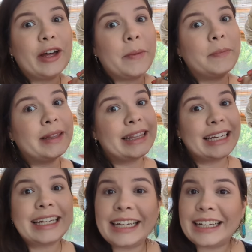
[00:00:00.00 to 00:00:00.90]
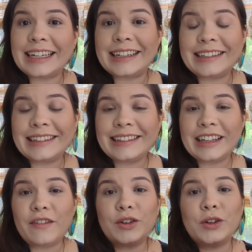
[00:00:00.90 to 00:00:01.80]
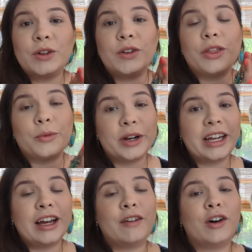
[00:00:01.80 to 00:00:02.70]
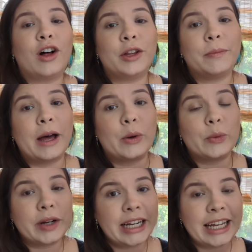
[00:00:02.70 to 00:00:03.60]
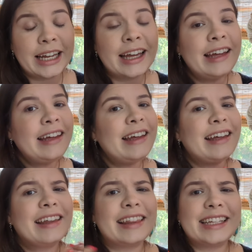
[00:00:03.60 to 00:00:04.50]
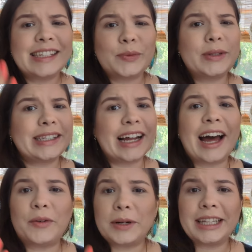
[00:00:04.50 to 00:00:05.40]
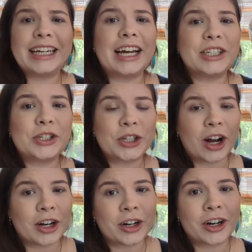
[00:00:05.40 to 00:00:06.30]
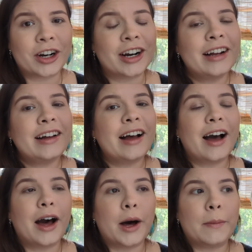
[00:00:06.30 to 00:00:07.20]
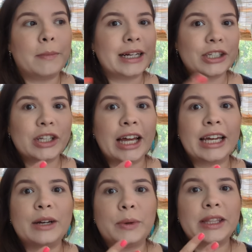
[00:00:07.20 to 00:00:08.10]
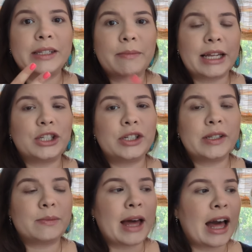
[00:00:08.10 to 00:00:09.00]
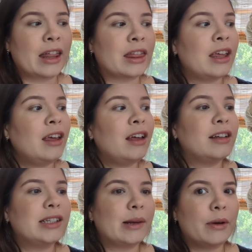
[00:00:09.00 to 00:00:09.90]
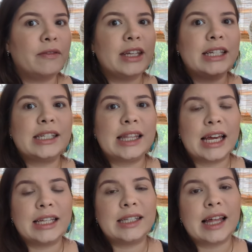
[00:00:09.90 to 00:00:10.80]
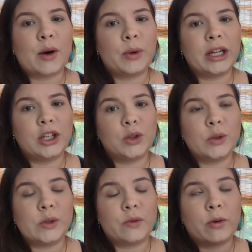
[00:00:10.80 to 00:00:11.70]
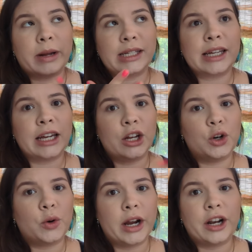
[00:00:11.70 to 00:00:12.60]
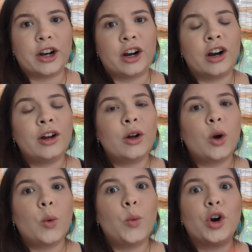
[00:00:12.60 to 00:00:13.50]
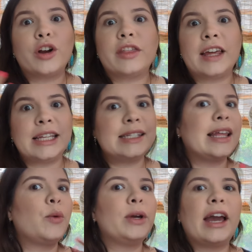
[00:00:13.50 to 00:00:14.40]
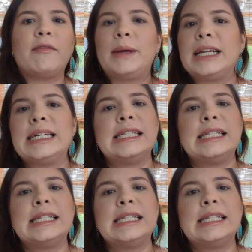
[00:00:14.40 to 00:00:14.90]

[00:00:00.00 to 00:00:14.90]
completed level 3 of all about reading. This was not really a shocker. Much like with Dimensions math, Some of these things that we used for my second grader were things that we have been